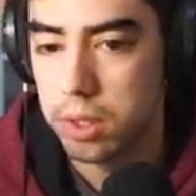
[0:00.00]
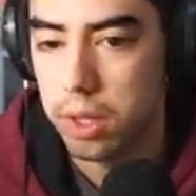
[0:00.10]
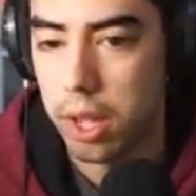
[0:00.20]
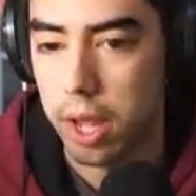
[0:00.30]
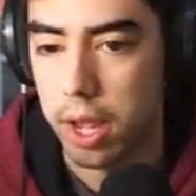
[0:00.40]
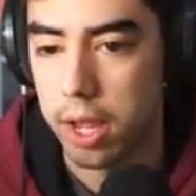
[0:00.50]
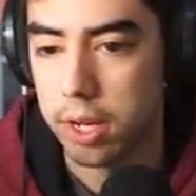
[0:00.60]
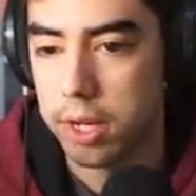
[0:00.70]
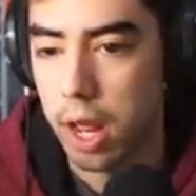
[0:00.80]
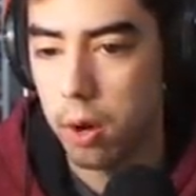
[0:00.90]

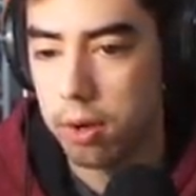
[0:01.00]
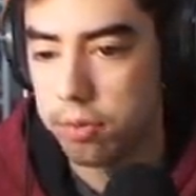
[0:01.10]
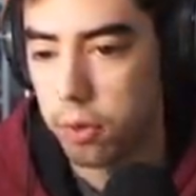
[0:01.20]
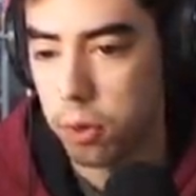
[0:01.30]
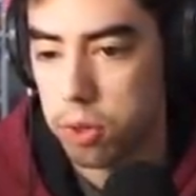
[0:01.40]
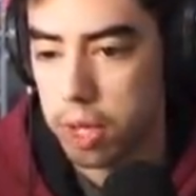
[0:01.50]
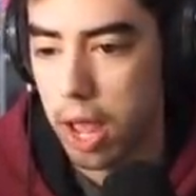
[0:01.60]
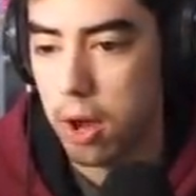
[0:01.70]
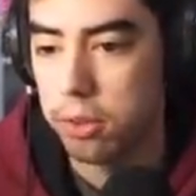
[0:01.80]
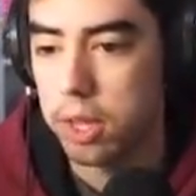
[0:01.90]
And now on first
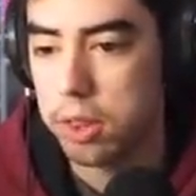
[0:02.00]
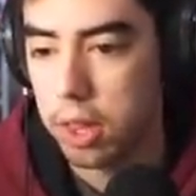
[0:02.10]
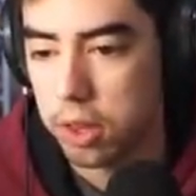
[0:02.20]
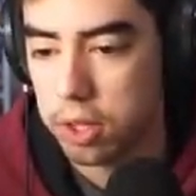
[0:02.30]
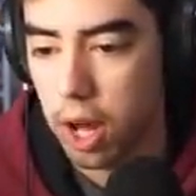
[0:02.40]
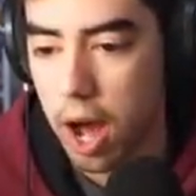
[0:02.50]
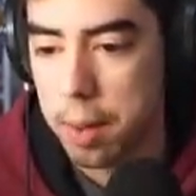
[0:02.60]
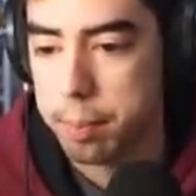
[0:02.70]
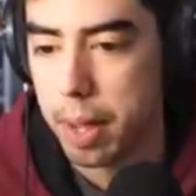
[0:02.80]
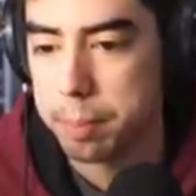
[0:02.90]
down, this is
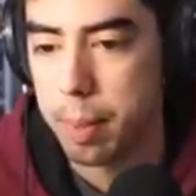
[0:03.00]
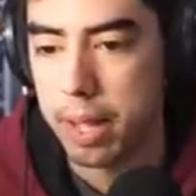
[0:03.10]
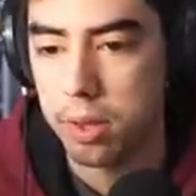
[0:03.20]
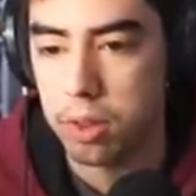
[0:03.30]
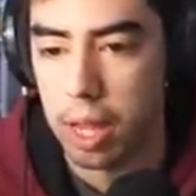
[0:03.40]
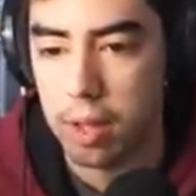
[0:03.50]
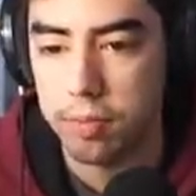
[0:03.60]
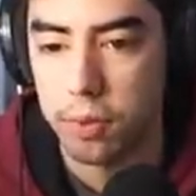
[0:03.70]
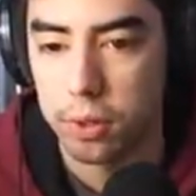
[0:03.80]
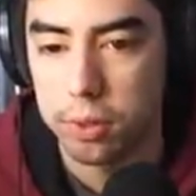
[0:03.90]
caught by Ben
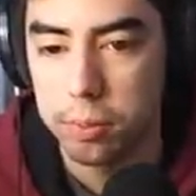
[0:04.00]
Stanford.